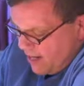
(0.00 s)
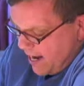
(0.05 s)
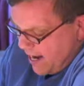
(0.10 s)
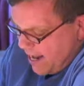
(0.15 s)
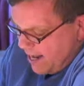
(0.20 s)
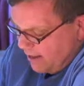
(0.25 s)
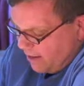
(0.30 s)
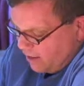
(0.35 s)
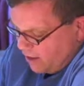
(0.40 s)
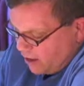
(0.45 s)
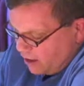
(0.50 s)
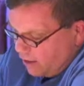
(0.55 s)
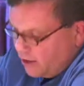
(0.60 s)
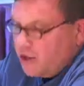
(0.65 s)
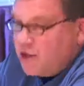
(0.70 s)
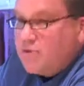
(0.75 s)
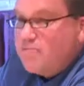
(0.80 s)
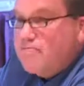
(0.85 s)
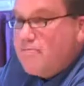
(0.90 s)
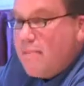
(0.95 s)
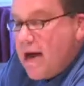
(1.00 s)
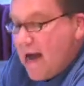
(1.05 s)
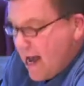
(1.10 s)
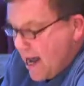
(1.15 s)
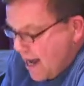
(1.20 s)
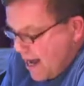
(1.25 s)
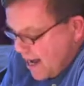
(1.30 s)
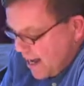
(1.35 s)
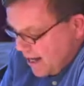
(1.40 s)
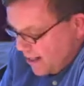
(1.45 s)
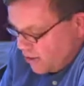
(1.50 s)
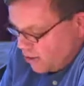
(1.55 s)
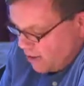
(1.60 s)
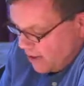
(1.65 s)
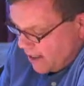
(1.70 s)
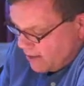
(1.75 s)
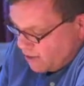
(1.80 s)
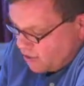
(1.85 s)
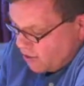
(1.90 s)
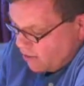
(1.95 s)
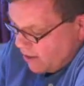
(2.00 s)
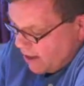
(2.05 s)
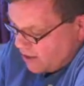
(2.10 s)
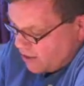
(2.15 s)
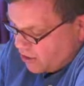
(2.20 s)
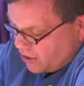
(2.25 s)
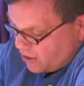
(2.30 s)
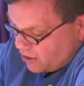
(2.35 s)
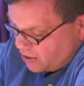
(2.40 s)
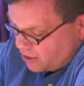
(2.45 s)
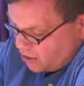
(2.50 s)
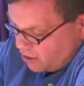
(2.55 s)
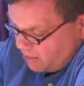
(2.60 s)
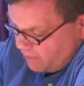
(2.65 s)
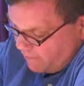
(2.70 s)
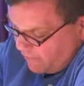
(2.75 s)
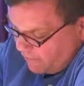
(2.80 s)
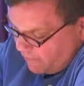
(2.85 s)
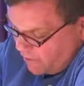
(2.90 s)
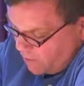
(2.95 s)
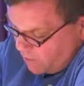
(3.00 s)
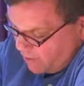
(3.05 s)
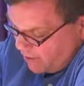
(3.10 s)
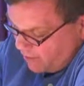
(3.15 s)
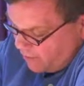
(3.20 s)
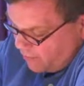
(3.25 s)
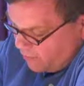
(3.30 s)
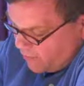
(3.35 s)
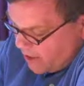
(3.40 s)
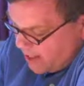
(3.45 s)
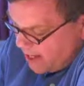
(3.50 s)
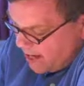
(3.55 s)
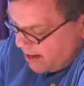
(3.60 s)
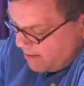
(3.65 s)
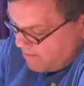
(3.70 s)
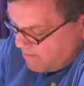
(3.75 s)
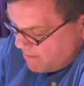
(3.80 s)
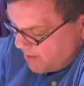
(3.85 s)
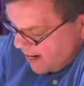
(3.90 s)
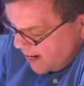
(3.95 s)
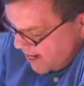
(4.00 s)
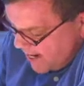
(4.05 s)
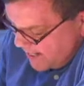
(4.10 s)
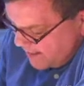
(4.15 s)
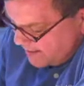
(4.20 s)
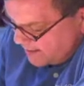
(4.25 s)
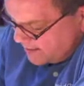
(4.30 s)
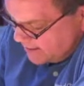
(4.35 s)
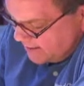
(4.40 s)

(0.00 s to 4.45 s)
I acknowledge my transgression, Psalm 51 3, and my